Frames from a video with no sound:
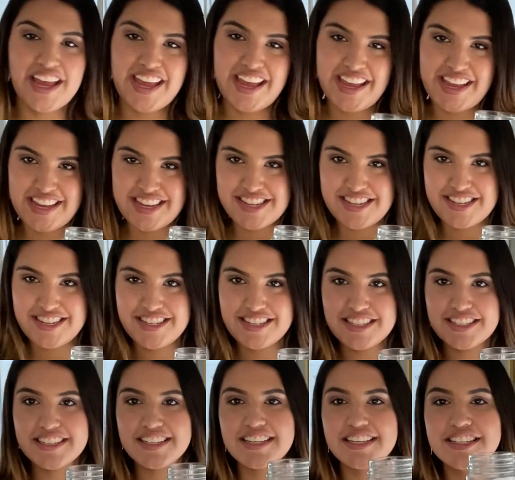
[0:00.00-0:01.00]

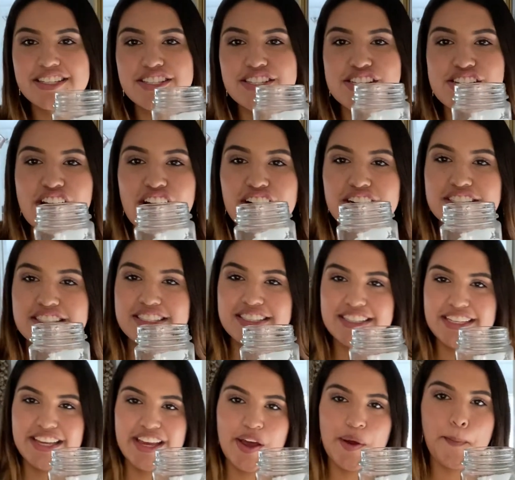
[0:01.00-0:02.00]
And so y'all can
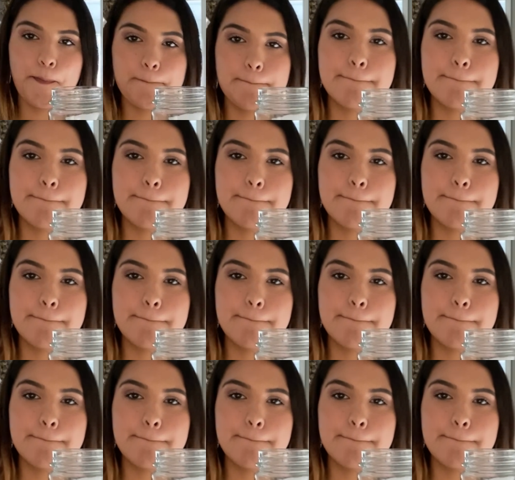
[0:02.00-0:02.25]
see it.